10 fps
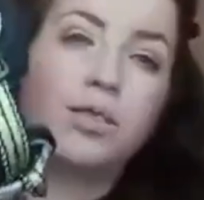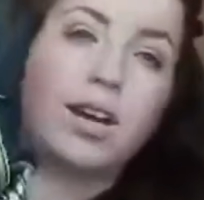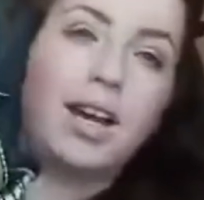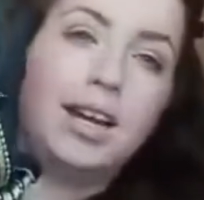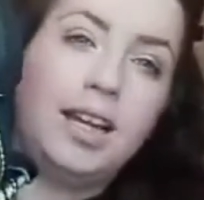for
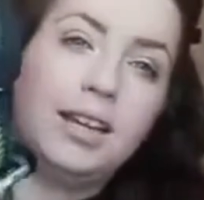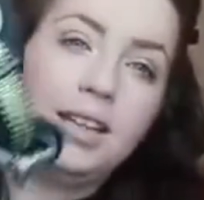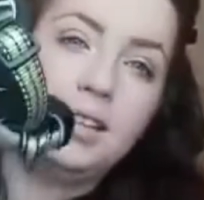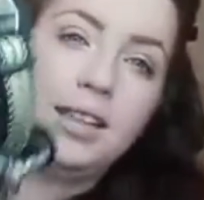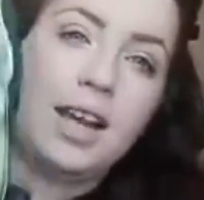Ellie.
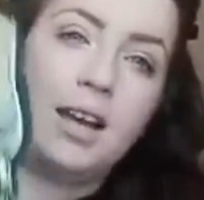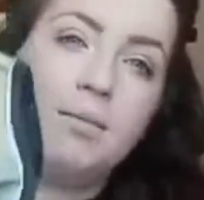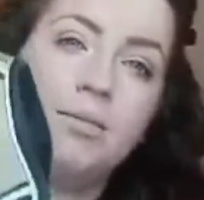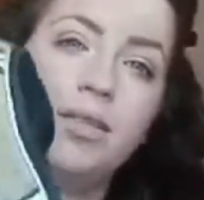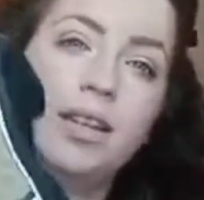This
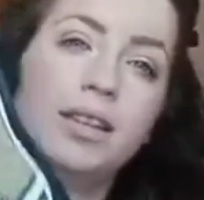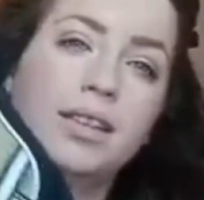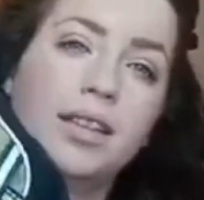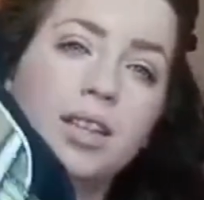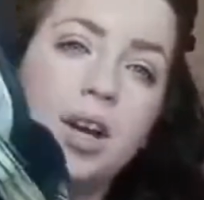
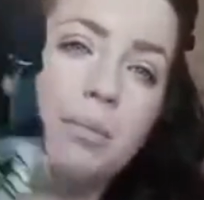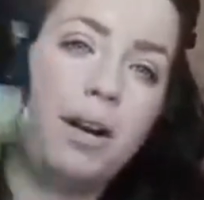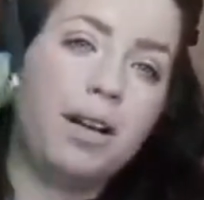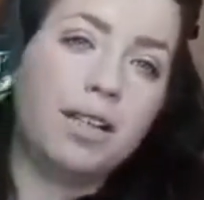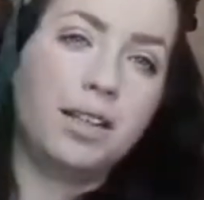is the top
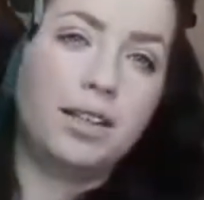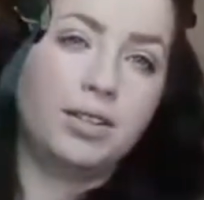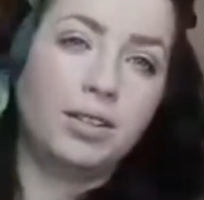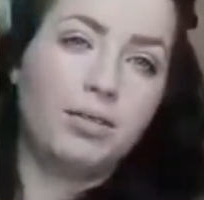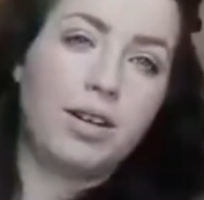part, and this
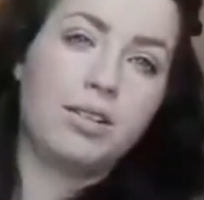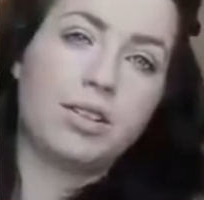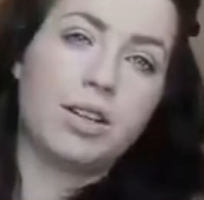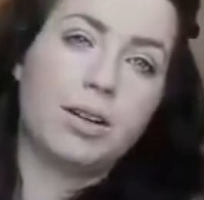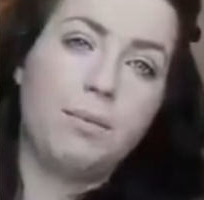goes around
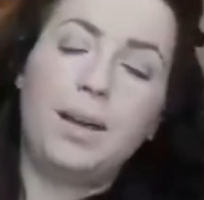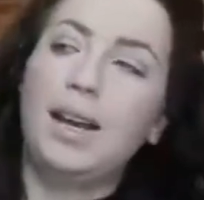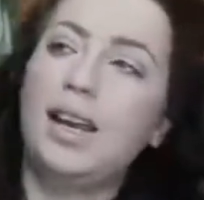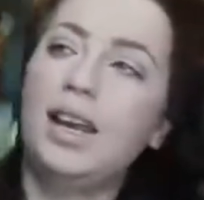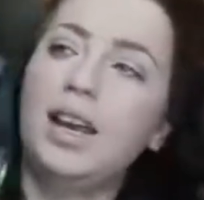her
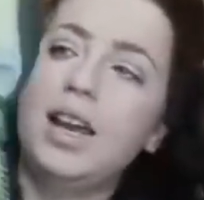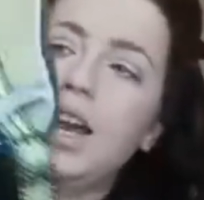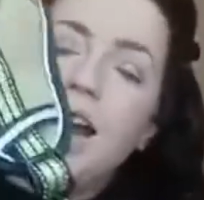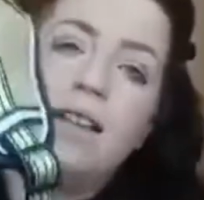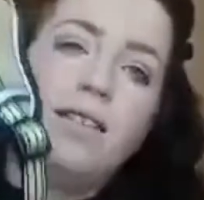belly,
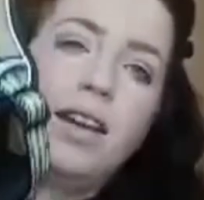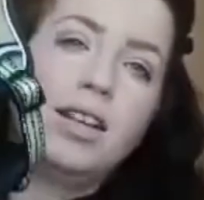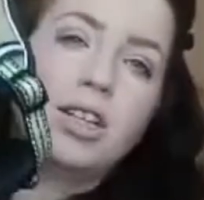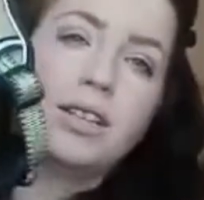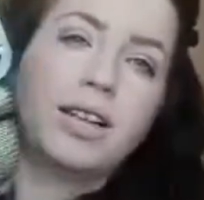and then
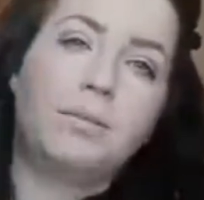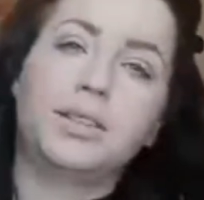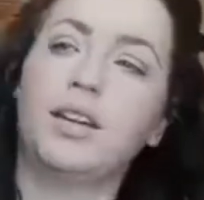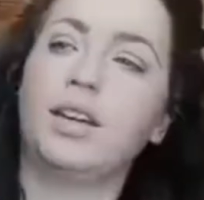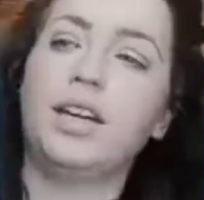it just
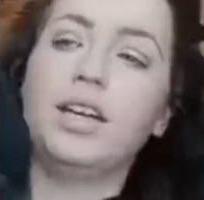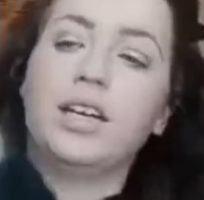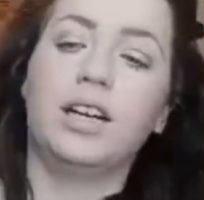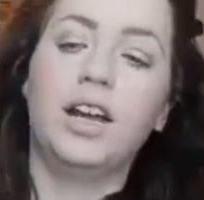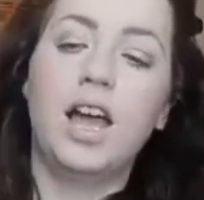clips on
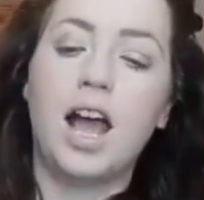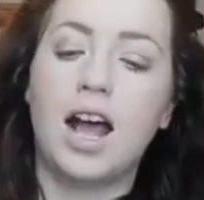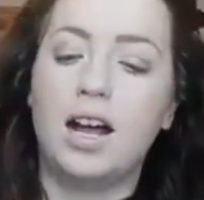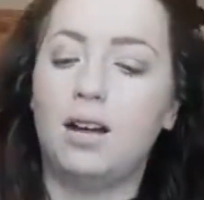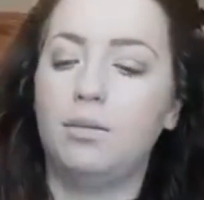here.
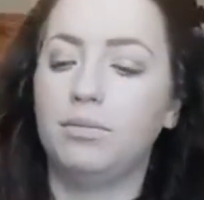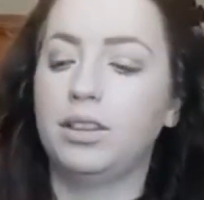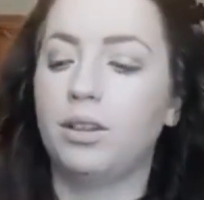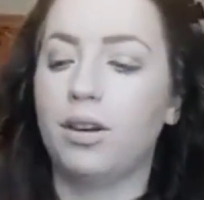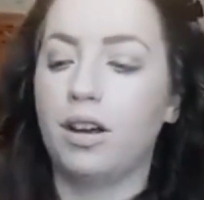
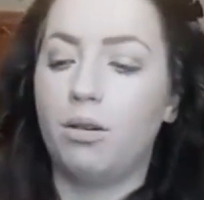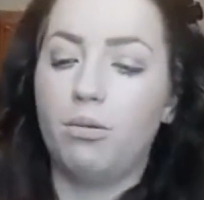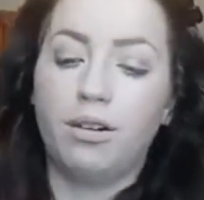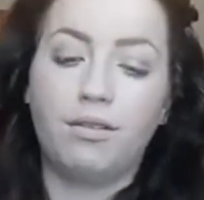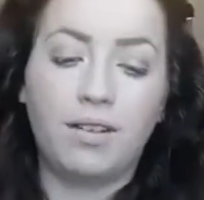So I got
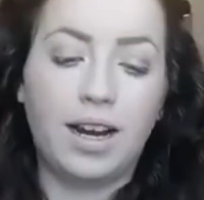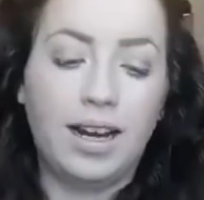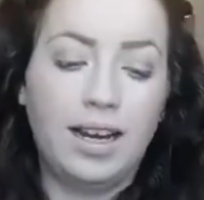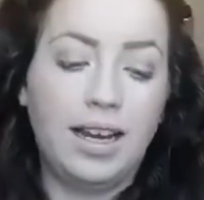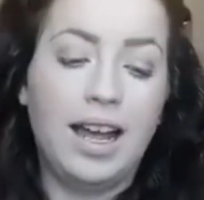one for
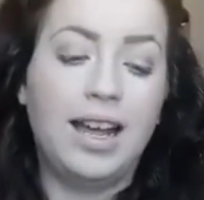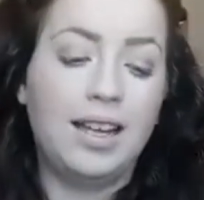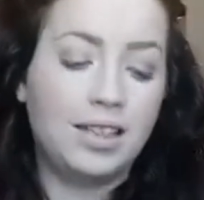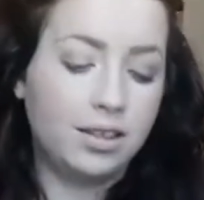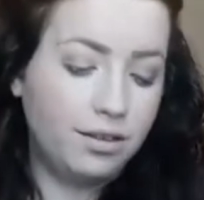Ellie,
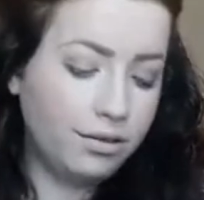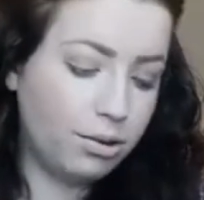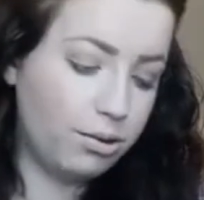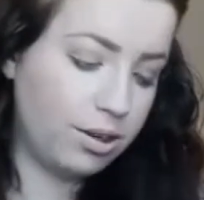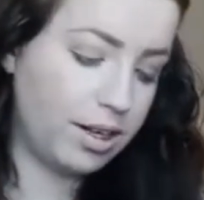and of
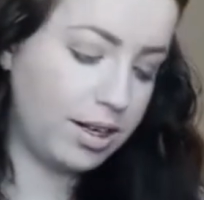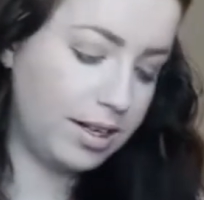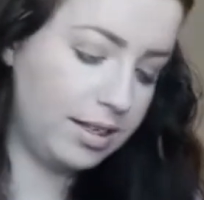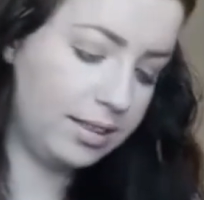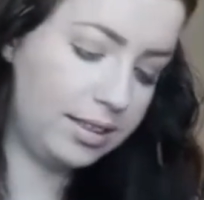
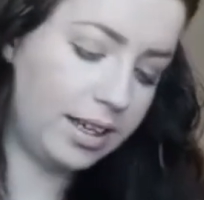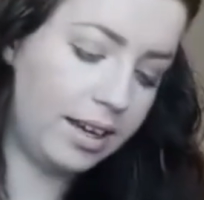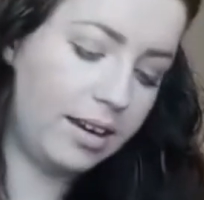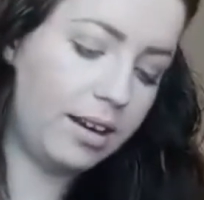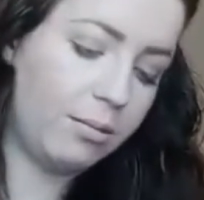course I
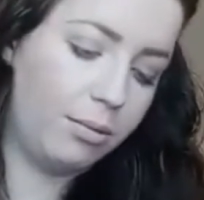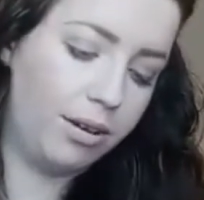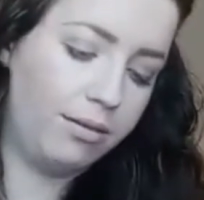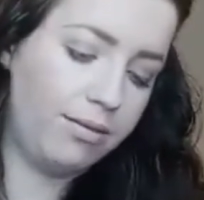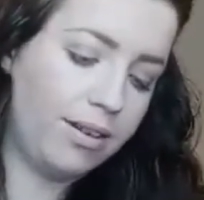got
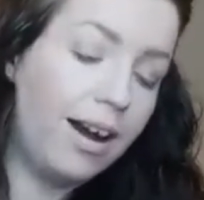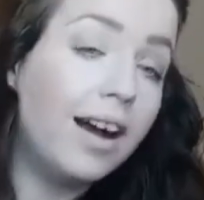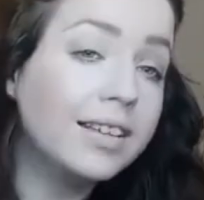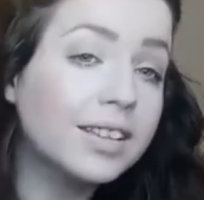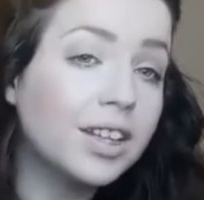one for
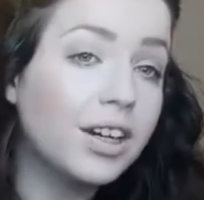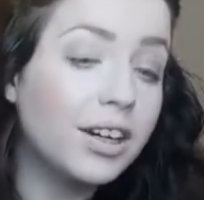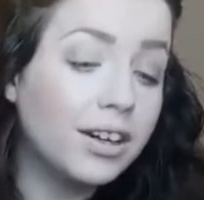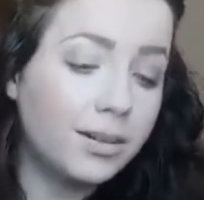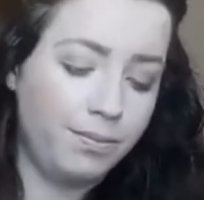
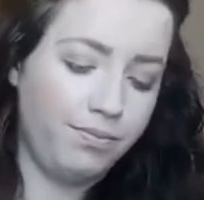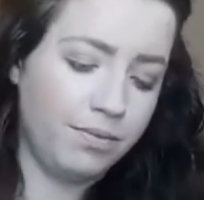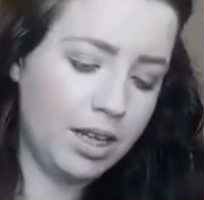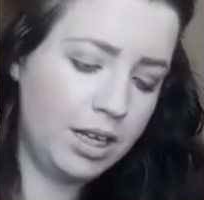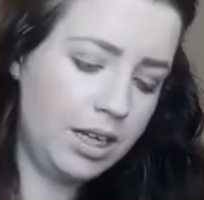Oscar.
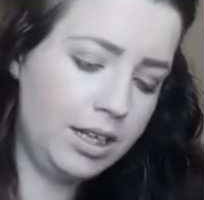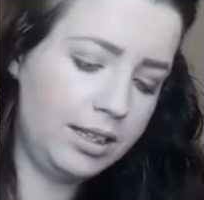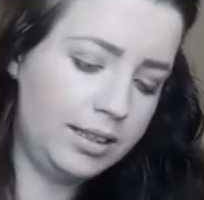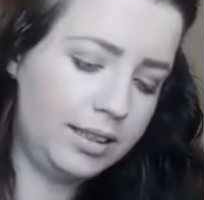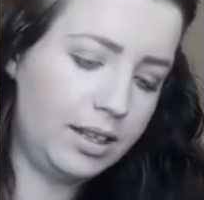
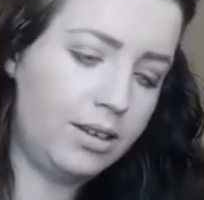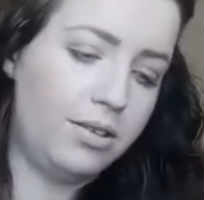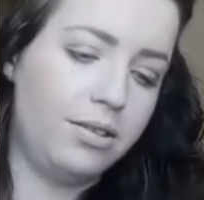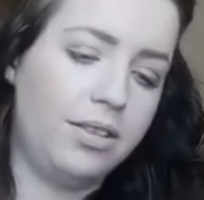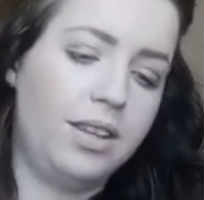
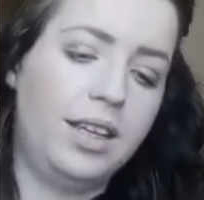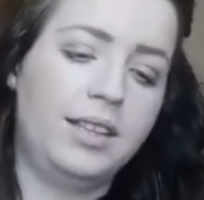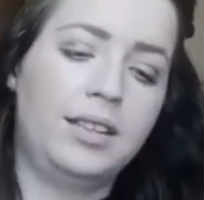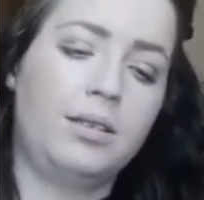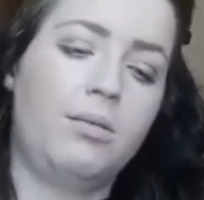So
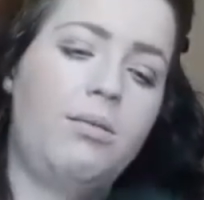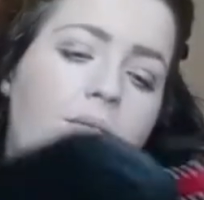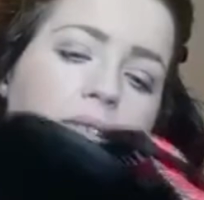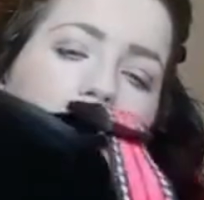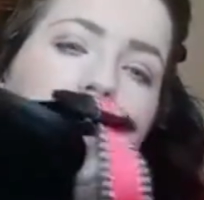this
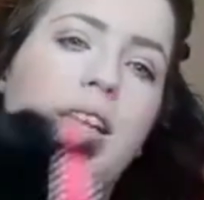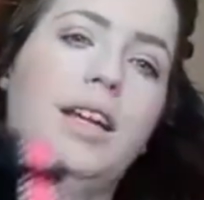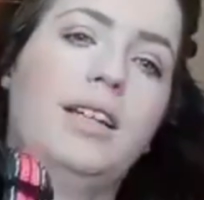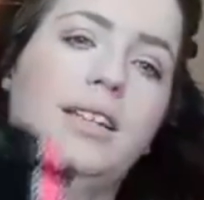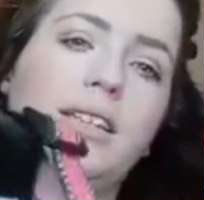
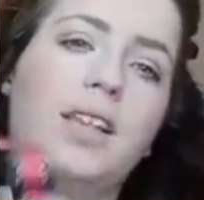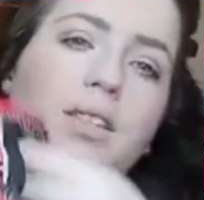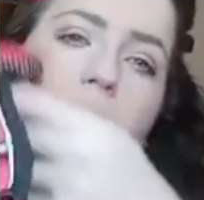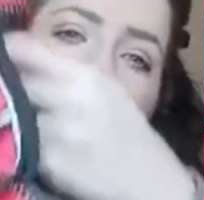is the